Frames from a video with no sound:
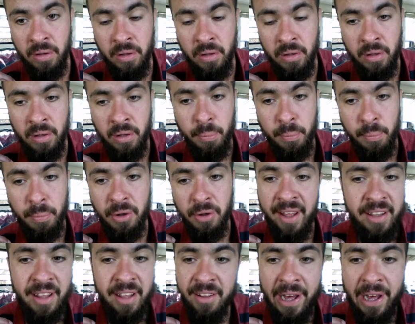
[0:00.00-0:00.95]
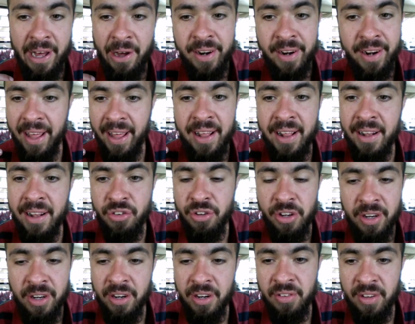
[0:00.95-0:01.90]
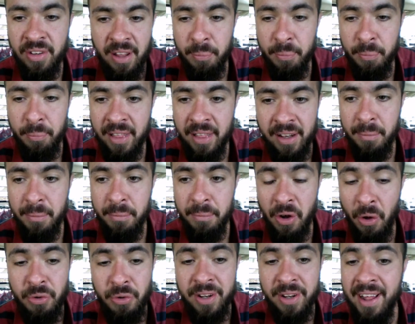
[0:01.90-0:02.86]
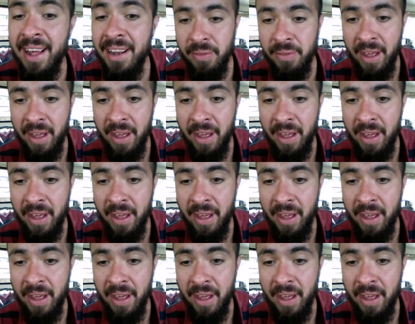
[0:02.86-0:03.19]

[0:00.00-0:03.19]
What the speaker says: But you can't take flour and egg and sugar and stuff and mix it up. No, you cannot do that.